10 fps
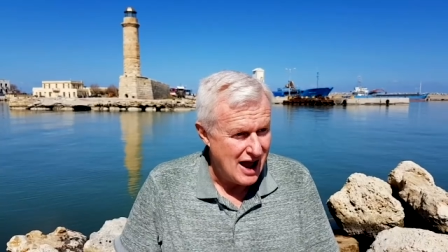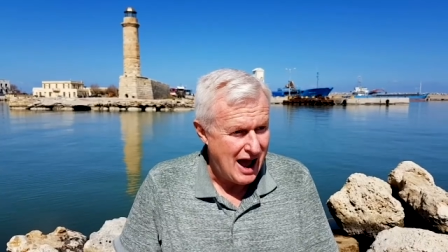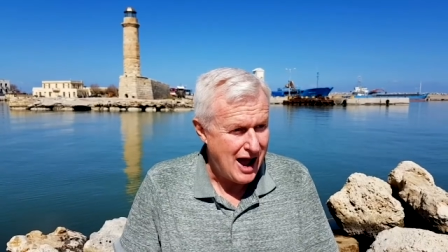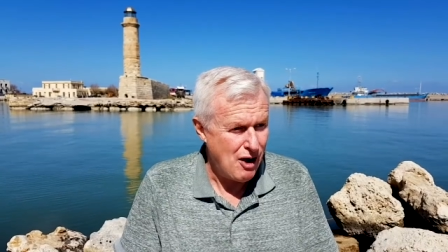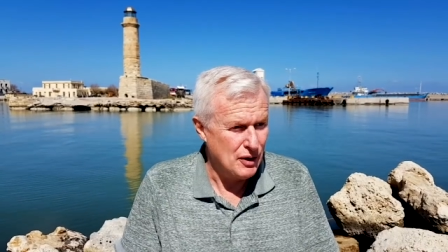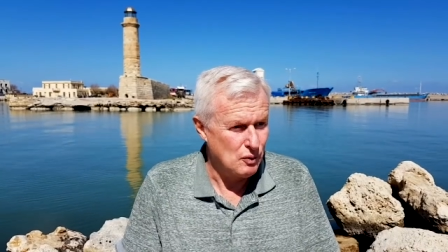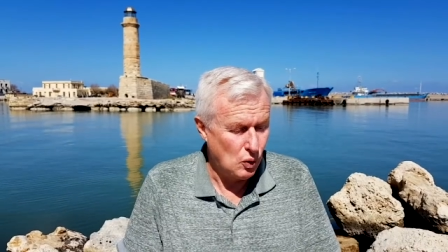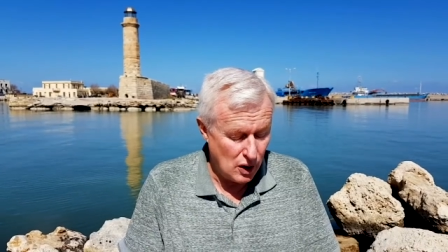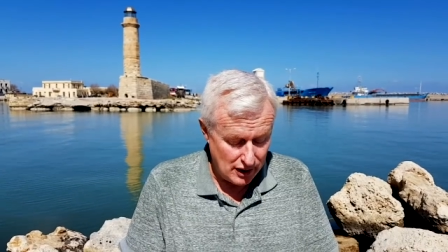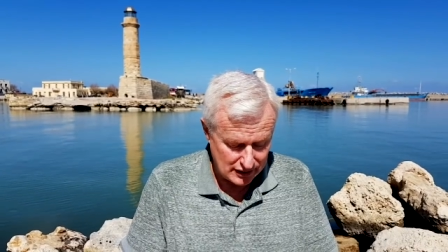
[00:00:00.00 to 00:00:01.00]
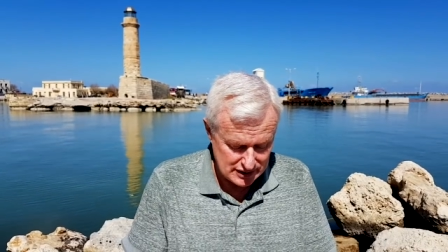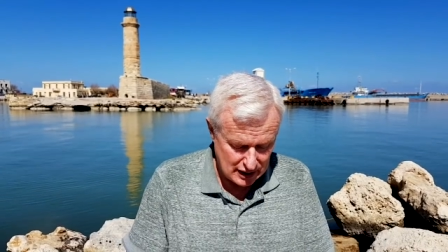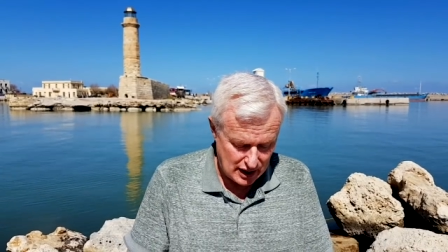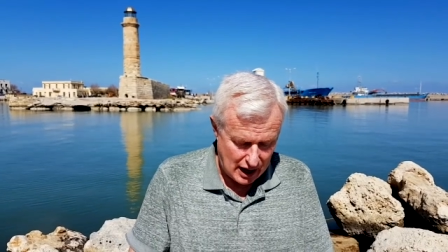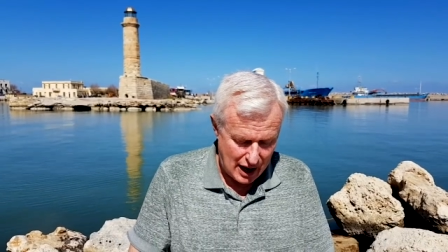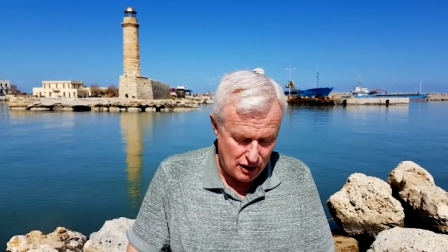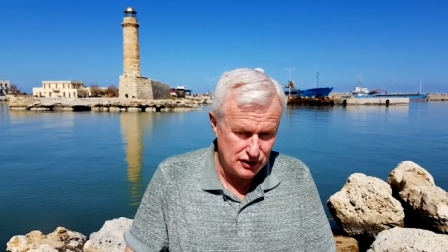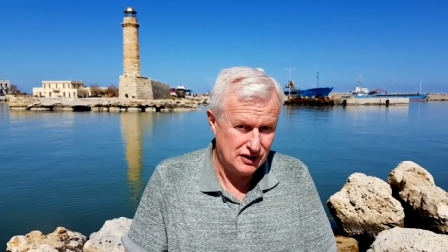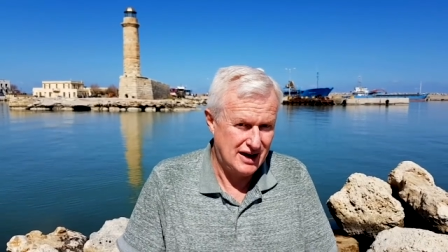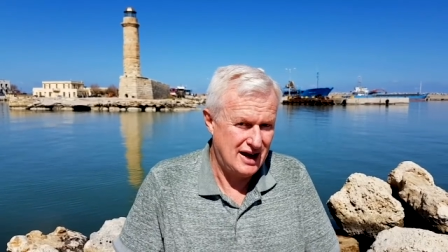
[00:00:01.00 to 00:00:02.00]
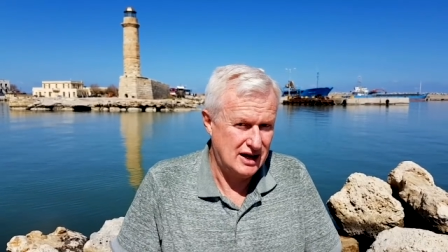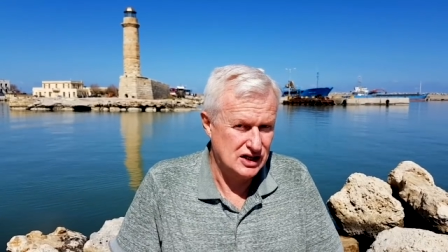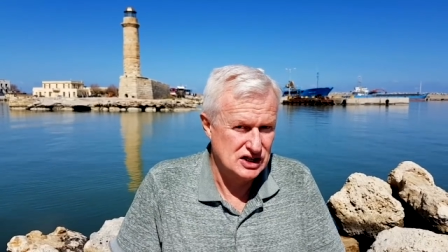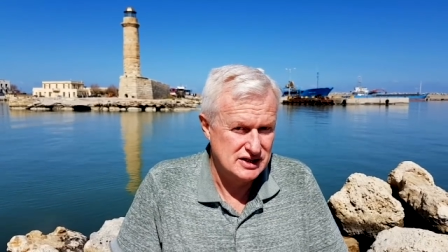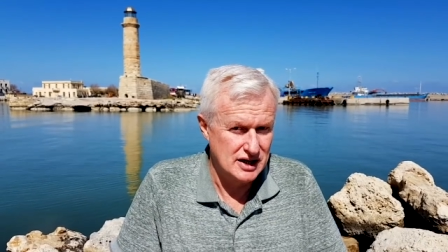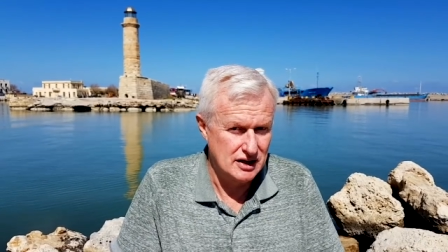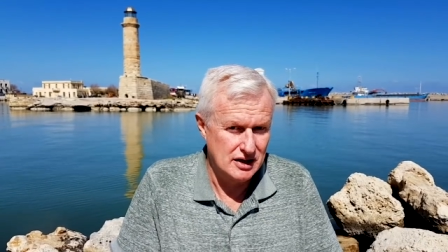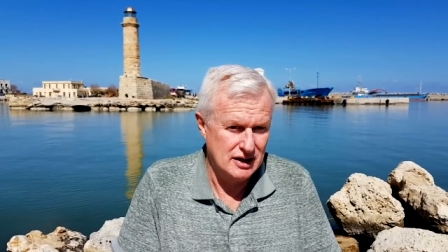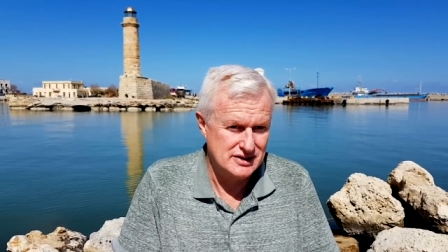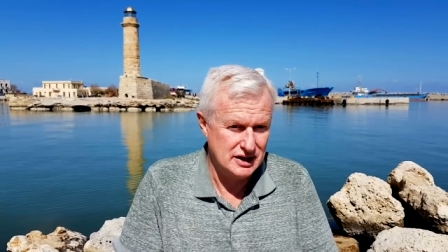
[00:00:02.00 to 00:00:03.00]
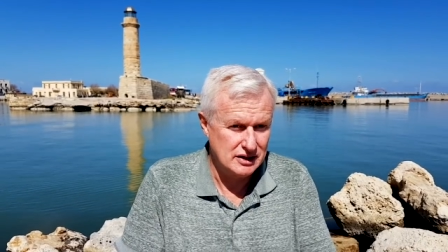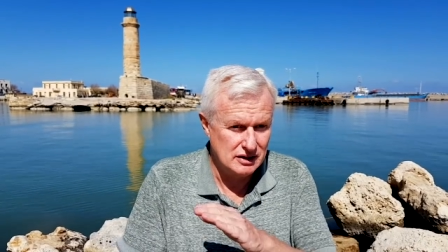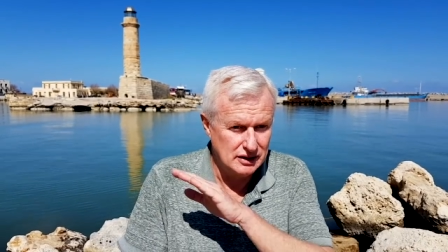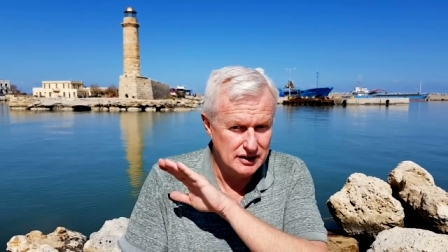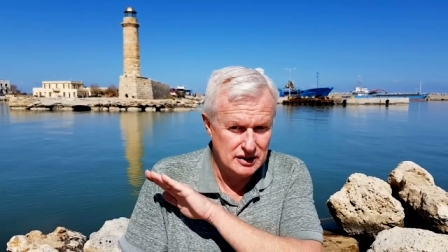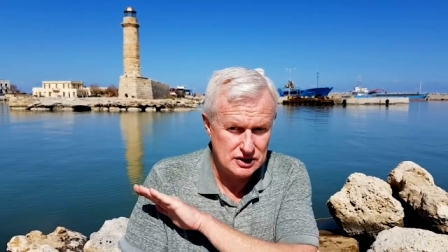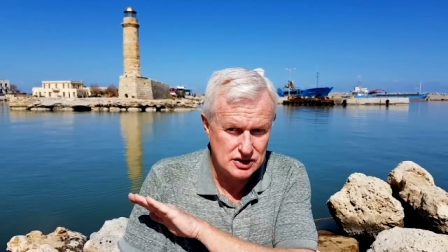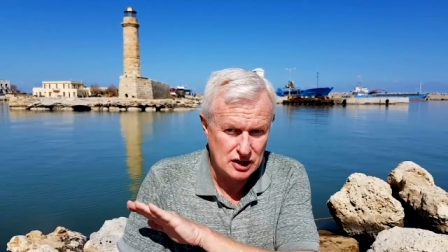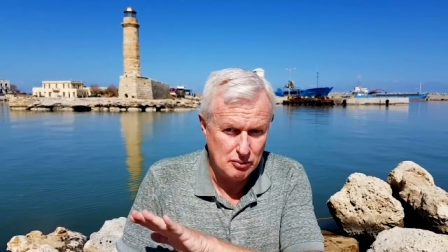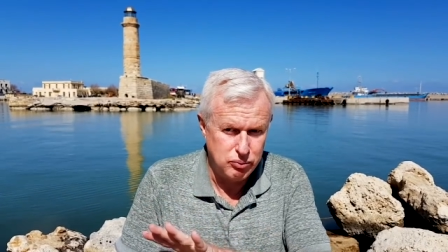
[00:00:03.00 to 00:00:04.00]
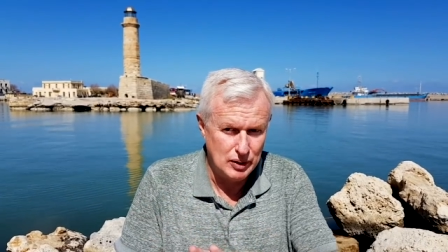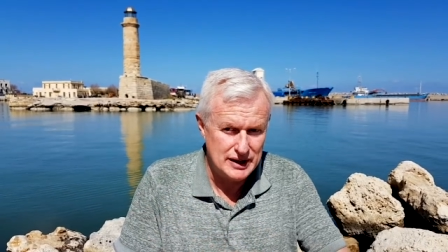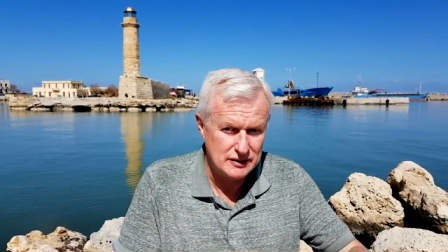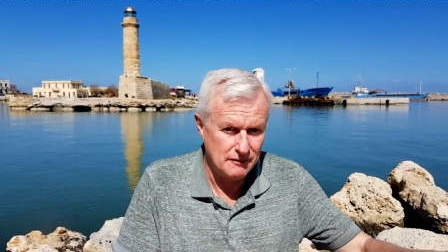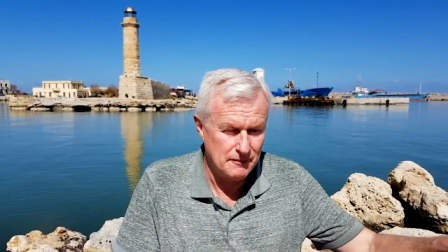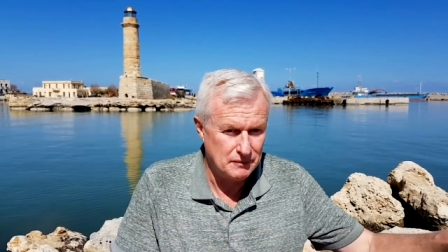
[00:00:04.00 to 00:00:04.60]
how it works and how you can actually send a signal in just a complete